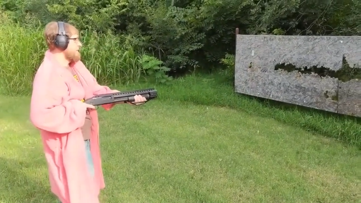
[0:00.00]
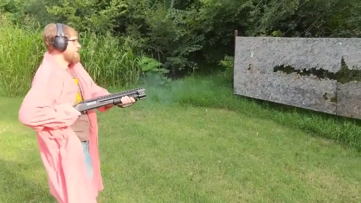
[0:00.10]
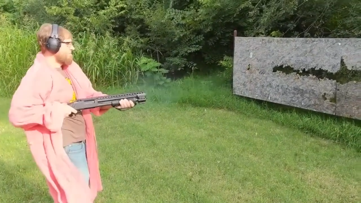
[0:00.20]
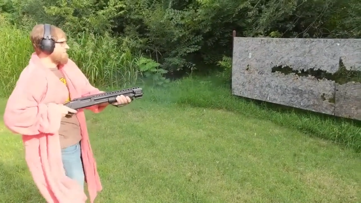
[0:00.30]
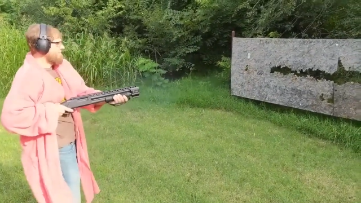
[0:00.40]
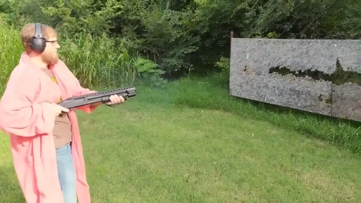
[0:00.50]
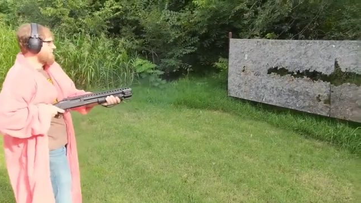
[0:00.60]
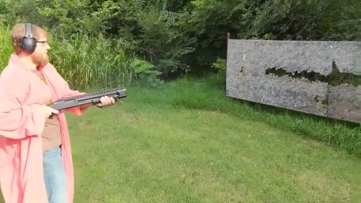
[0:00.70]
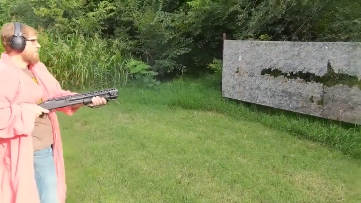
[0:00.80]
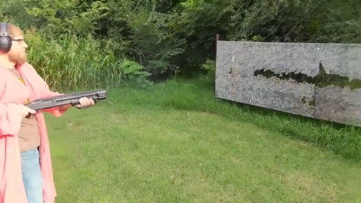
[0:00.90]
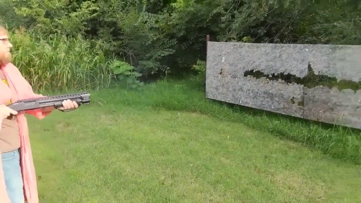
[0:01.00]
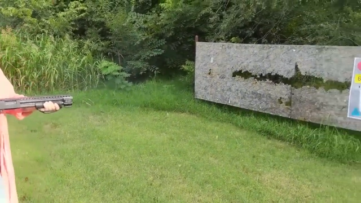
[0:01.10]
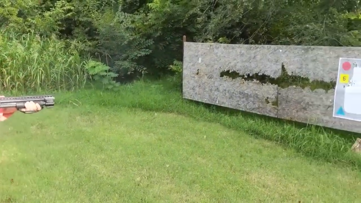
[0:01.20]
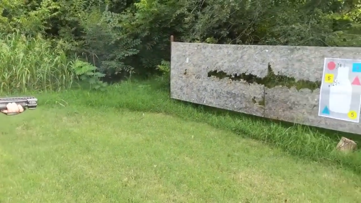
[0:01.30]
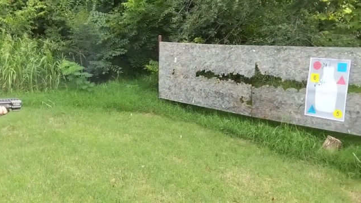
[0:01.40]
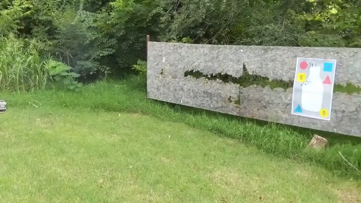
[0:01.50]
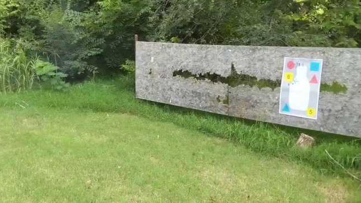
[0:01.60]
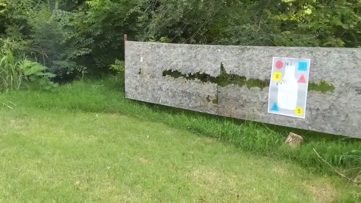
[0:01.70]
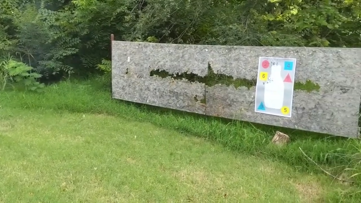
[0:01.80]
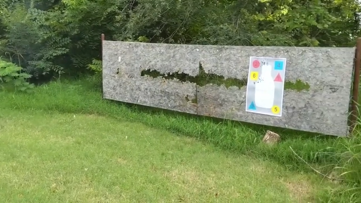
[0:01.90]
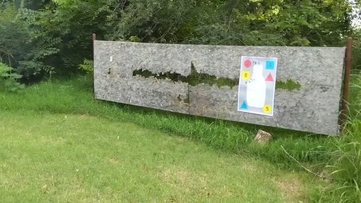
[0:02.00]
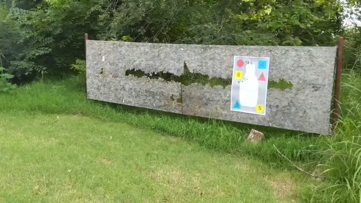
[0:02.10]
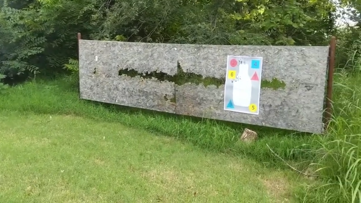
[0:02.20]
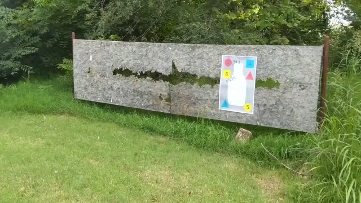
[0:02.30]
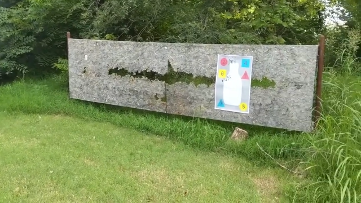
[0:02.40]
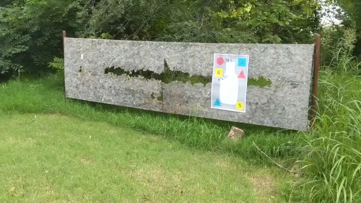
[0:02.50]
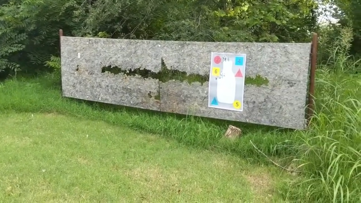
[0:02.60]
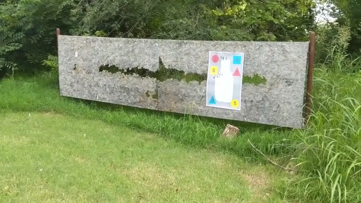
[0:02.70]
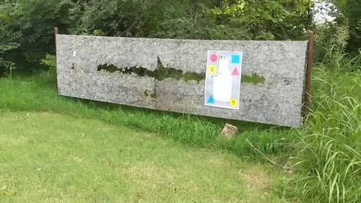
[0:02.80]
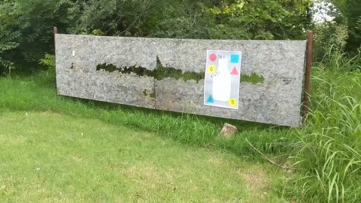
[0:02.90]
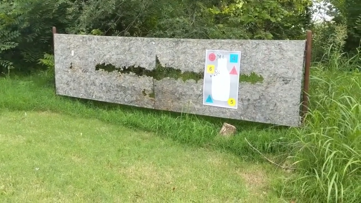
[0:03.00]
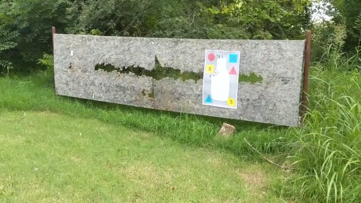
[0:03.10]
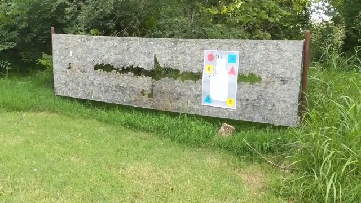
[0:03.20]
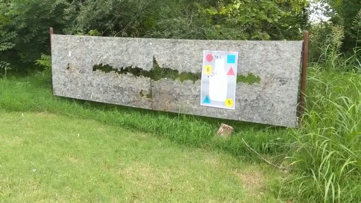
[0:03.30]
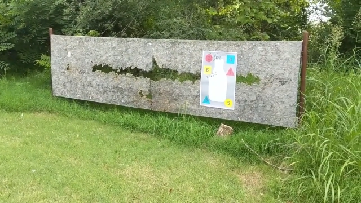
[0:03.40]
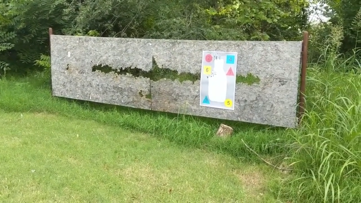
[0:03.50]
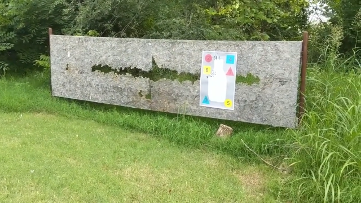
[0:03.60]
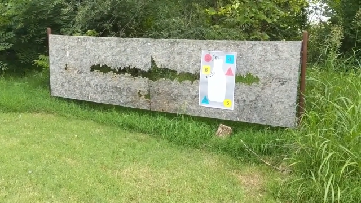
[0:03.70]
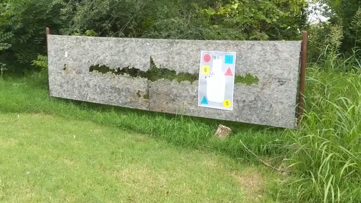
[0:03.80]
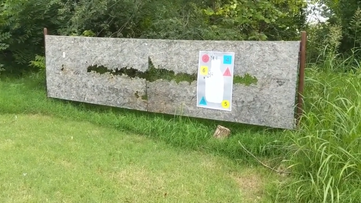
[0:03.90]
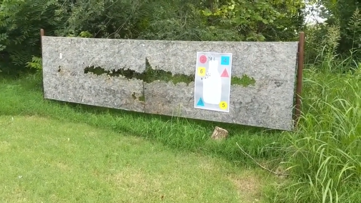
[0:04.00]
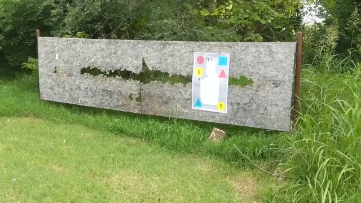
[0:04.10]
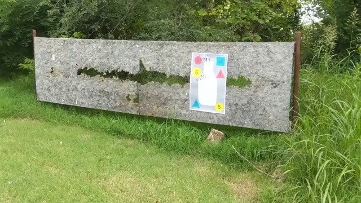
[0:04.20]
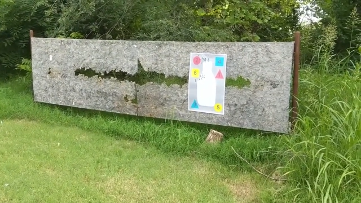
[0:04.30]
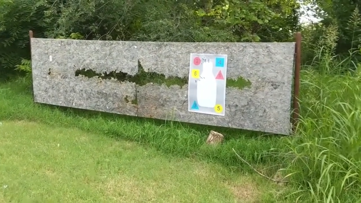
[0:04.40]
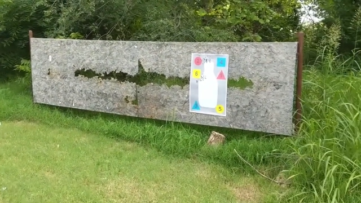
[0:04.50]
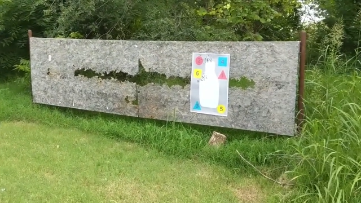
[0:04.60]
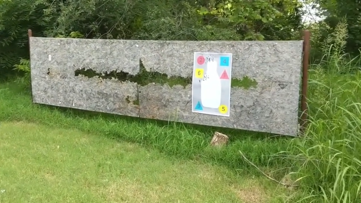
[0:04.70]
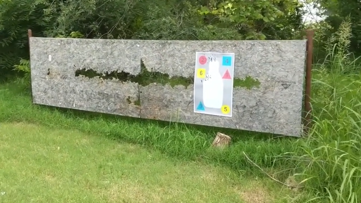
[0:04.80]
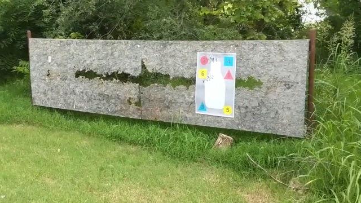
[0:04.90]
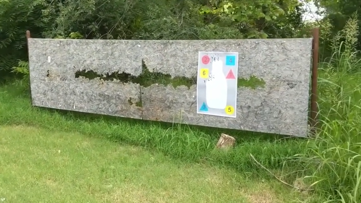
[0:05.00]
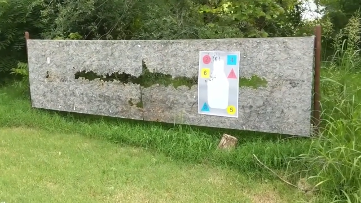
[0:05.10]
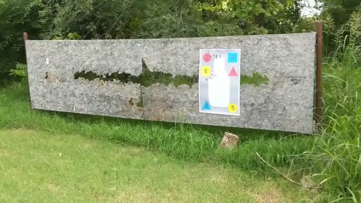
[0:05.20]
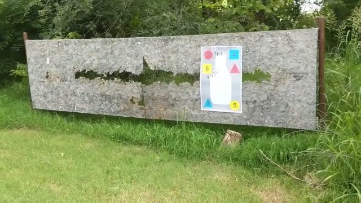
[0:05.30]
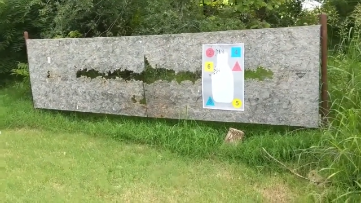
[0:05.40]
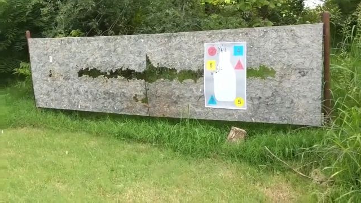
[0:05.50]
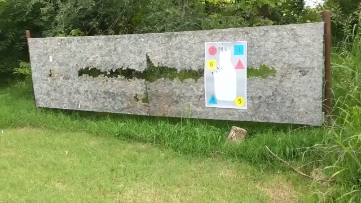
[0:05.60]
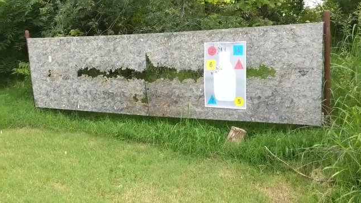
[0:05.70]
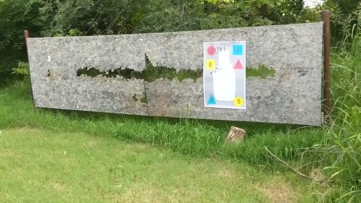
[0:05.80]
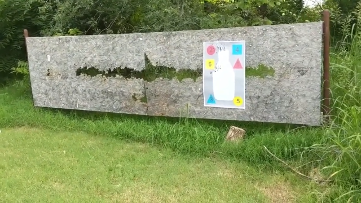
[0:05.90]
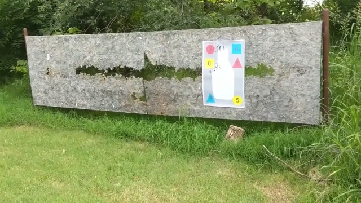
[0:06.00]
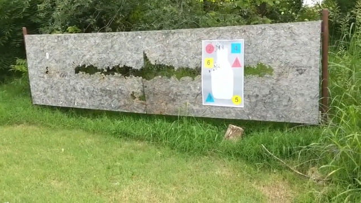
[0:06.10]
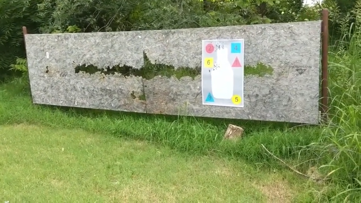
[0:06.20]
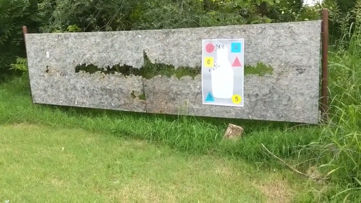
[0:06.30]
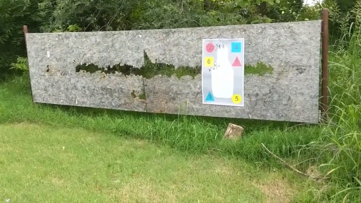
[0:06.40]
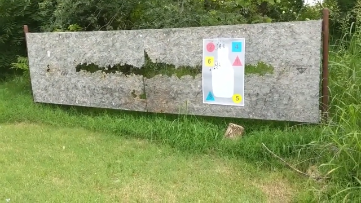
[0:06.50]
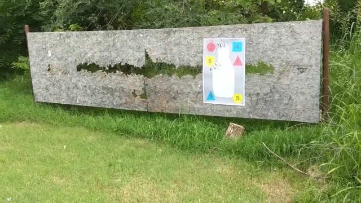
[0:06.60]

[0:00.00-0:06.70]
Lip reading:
Nobody's mouth can be seen.